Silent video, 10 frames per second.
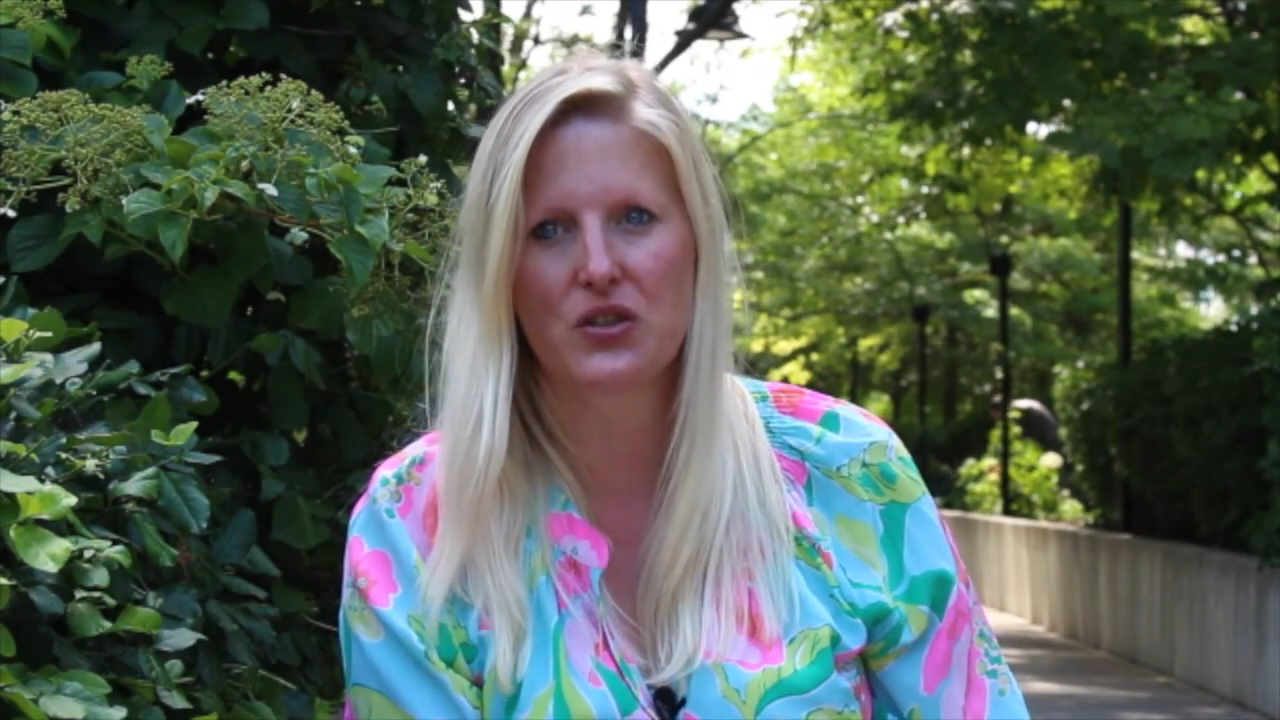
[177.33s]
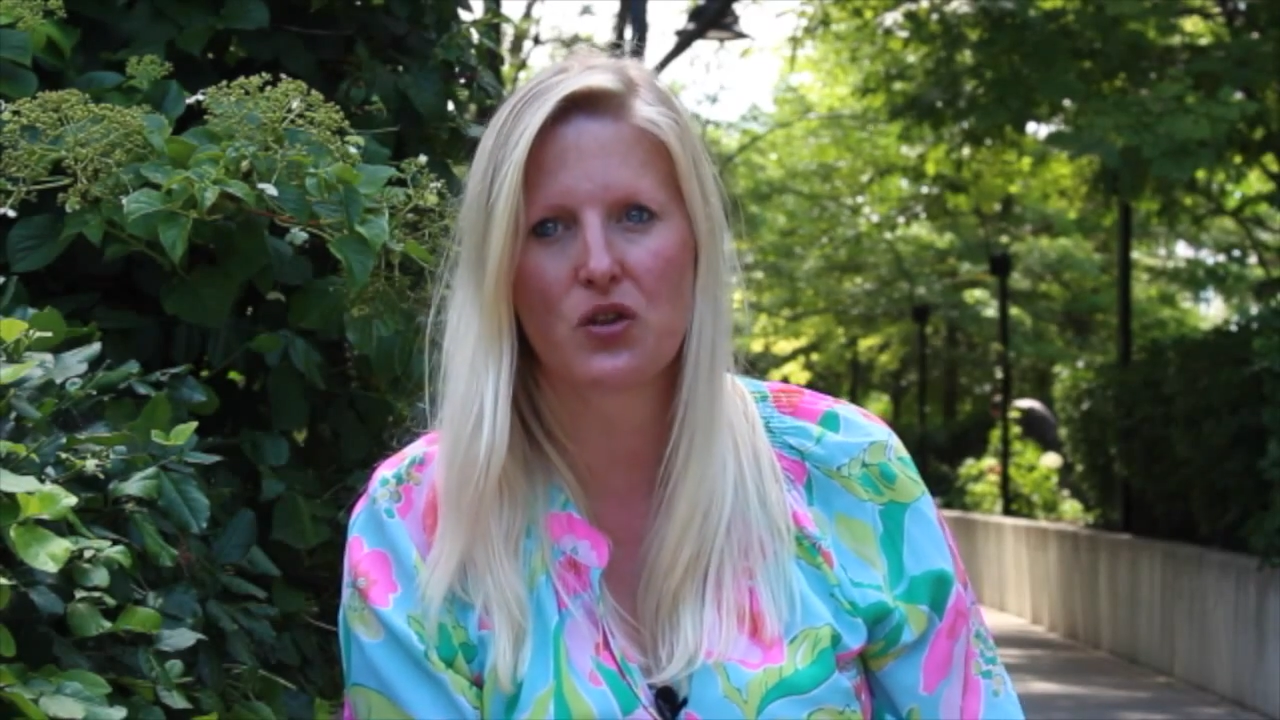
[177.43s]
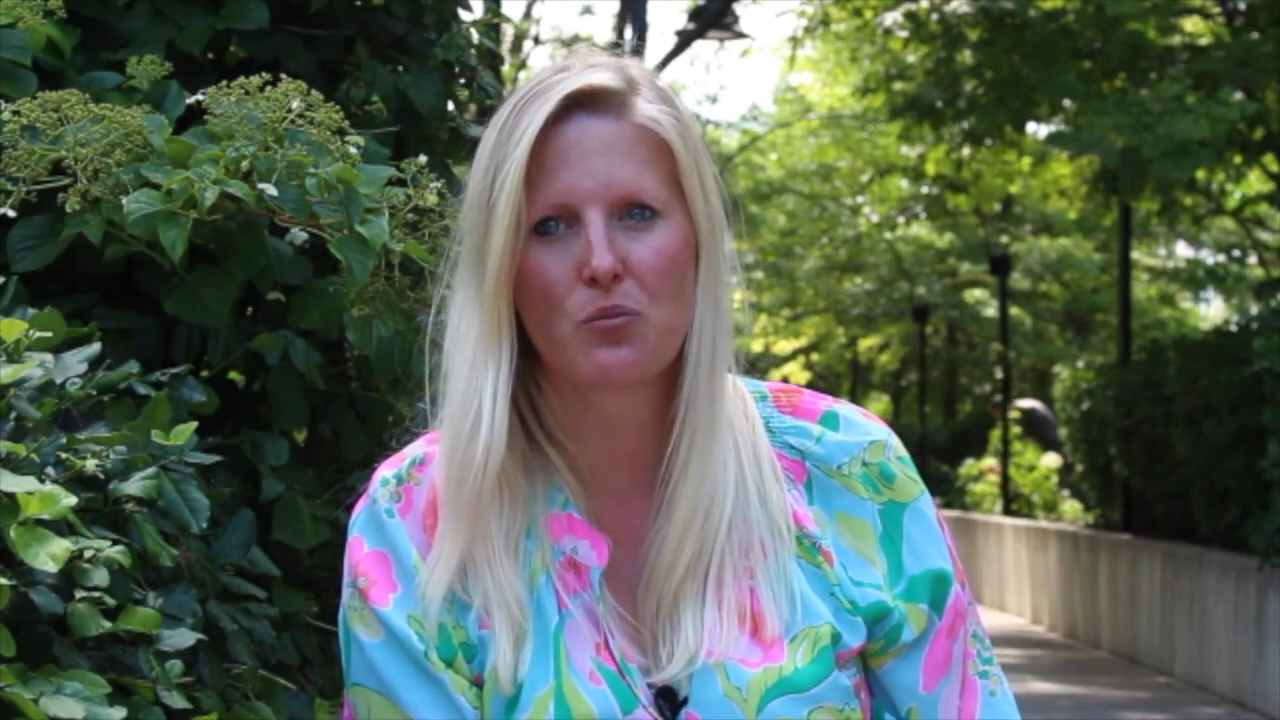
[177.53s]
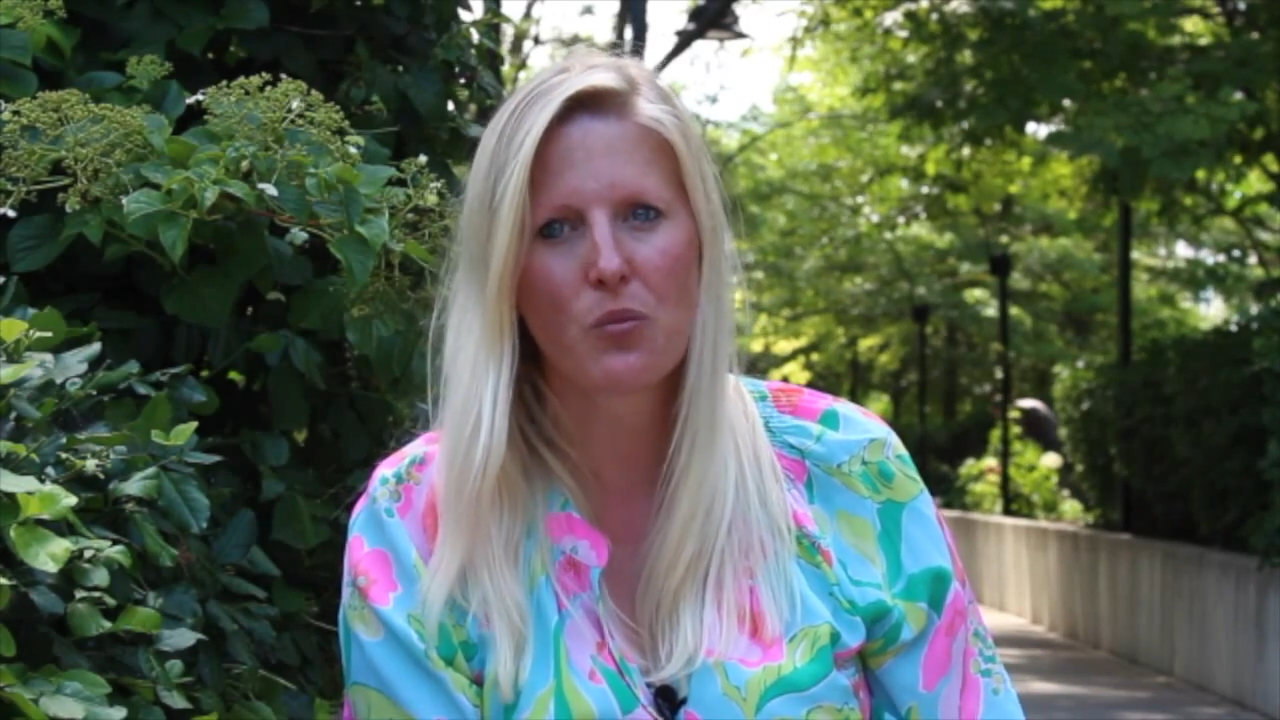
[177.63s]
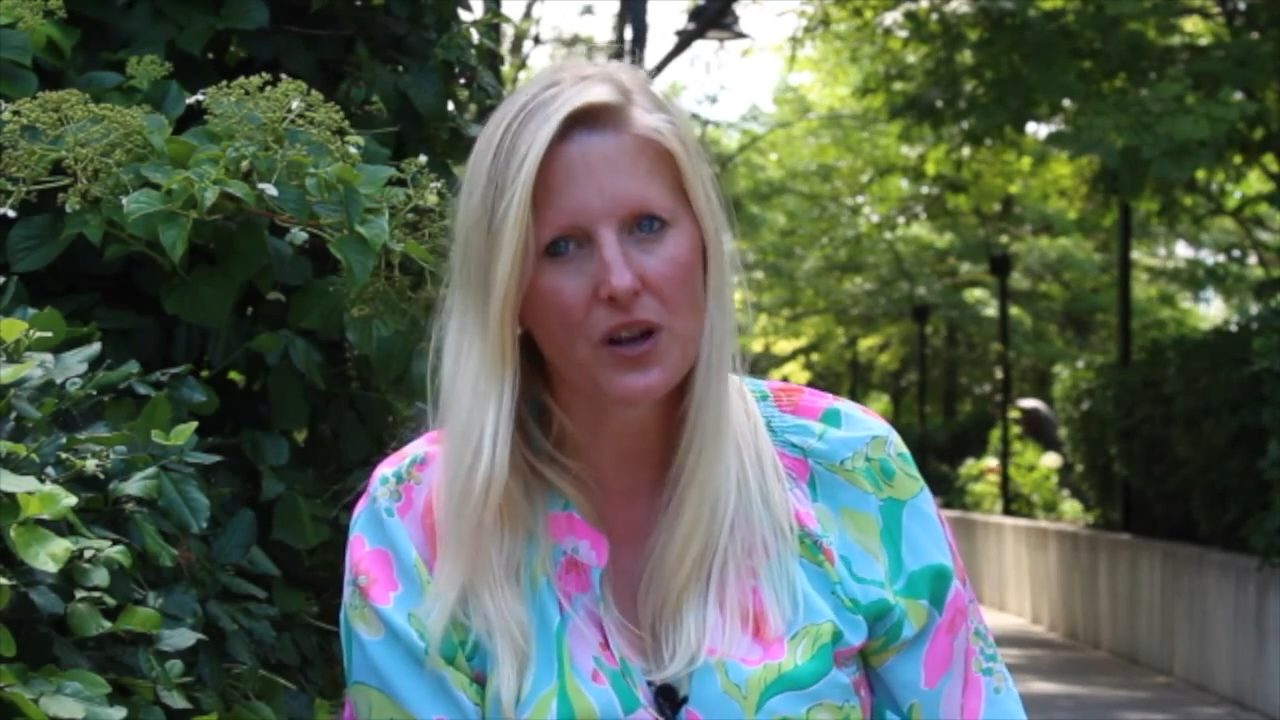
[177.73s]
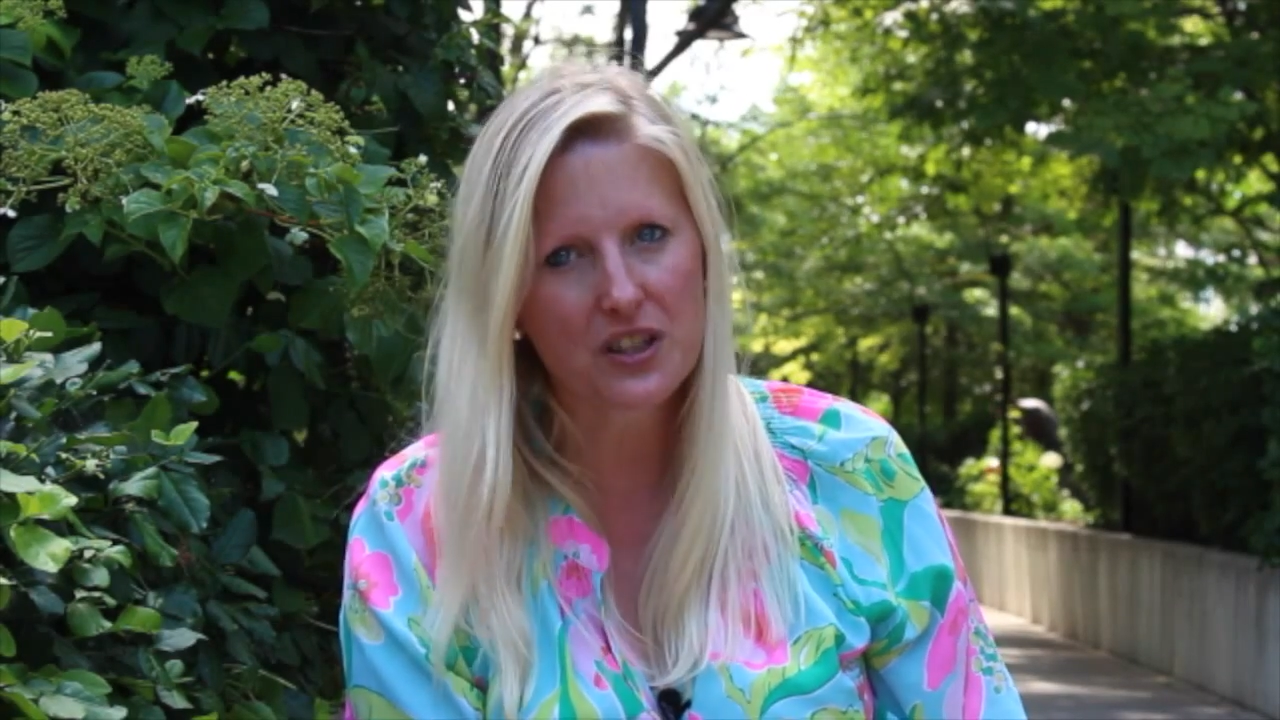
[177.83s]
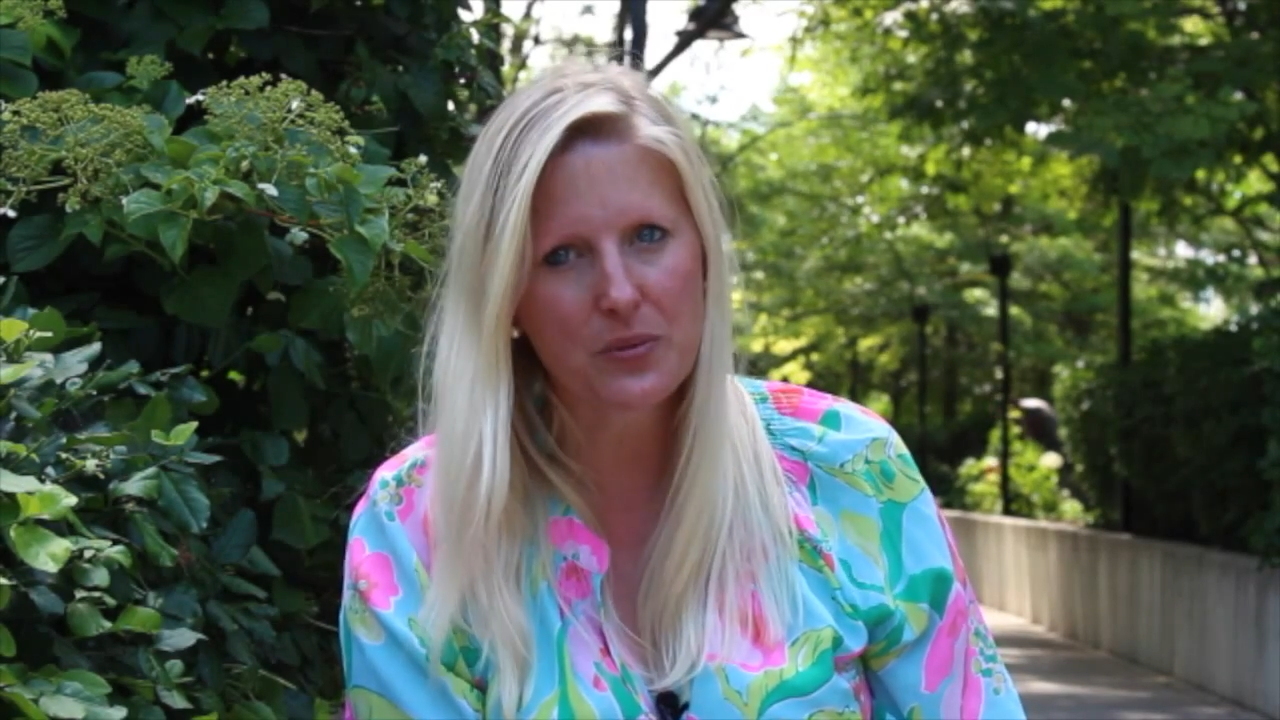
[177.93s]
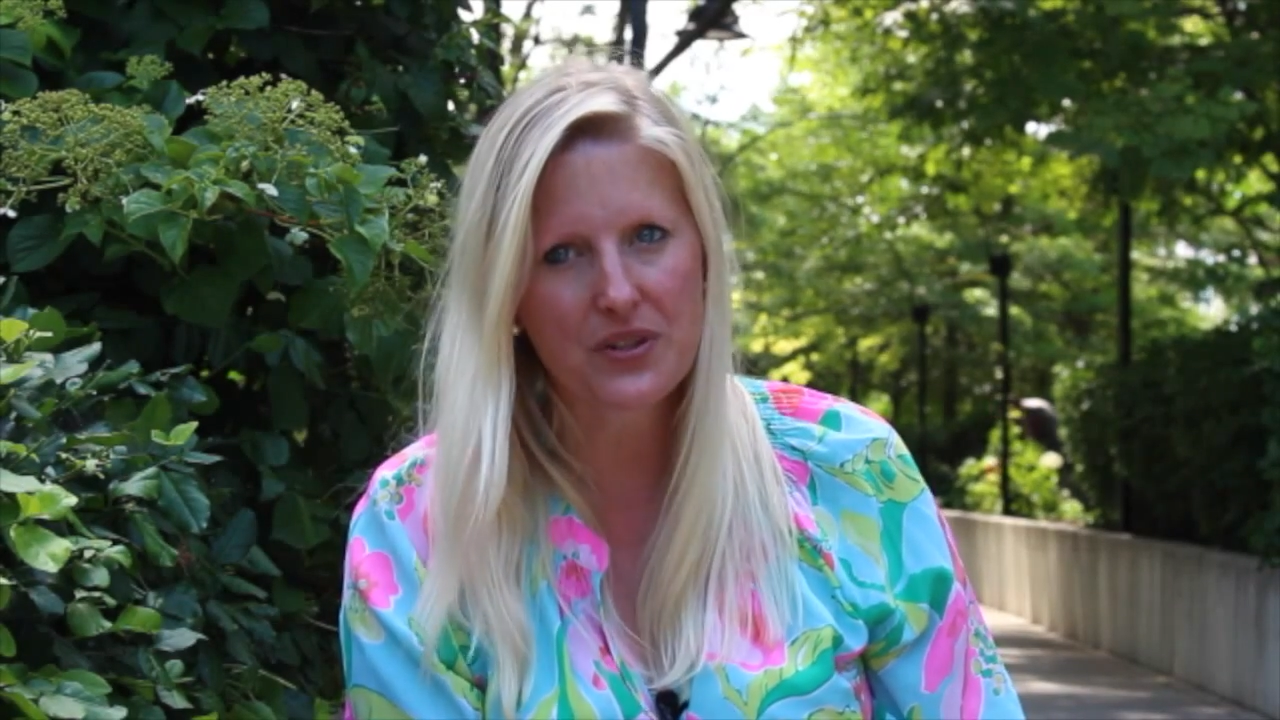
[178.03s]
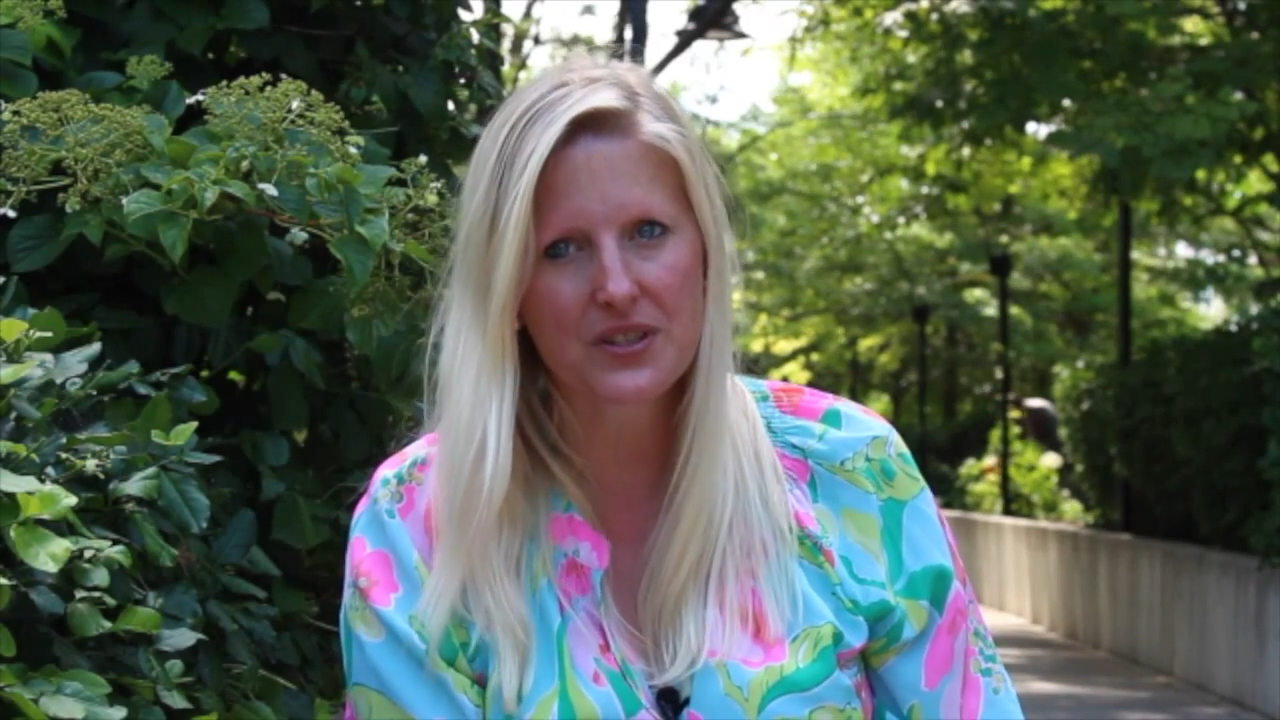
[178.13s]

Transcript: or multiple